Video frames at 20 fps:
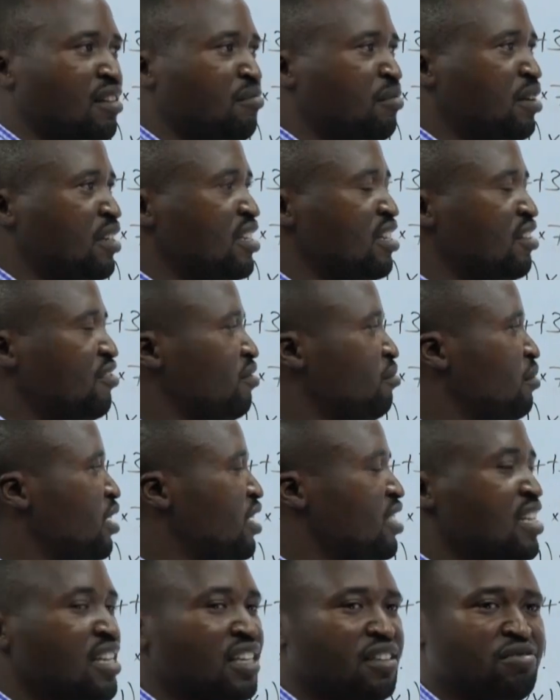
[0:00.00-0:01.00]
My
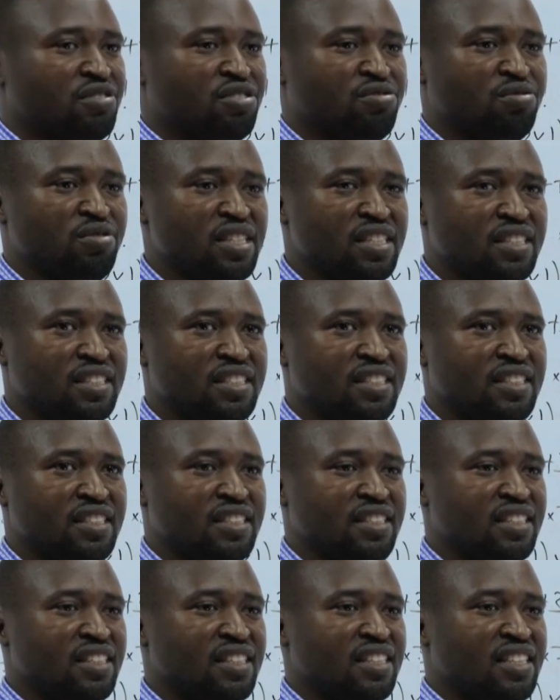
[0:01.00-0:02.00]
dear student,
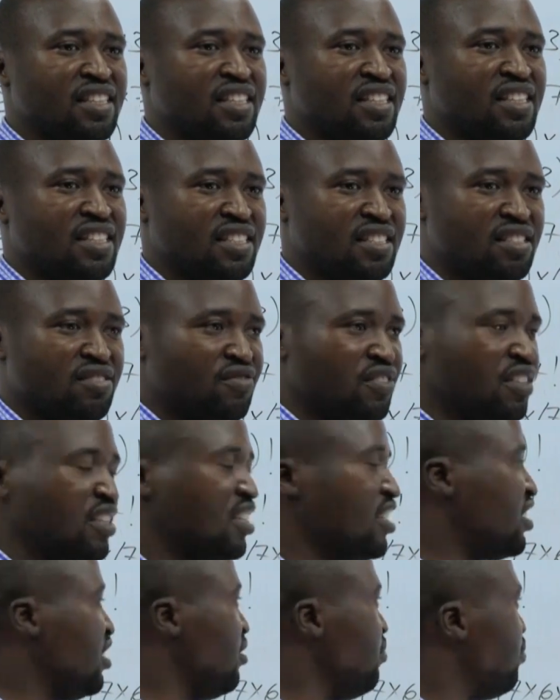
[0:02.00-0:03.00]
it is
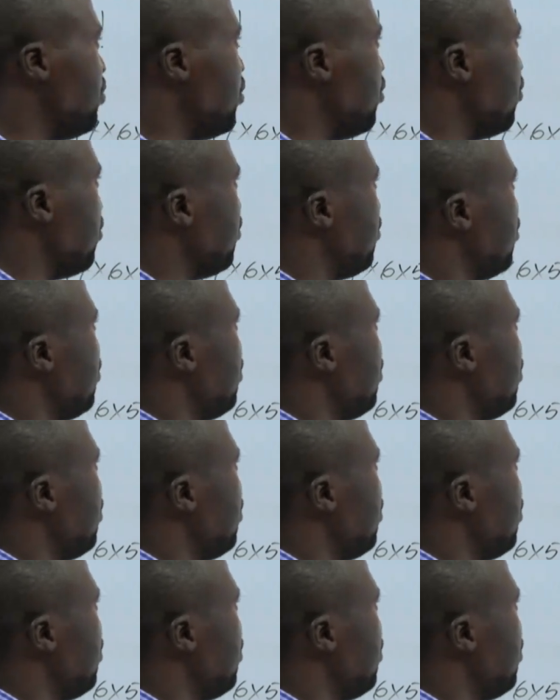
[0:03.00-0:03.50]
very simple.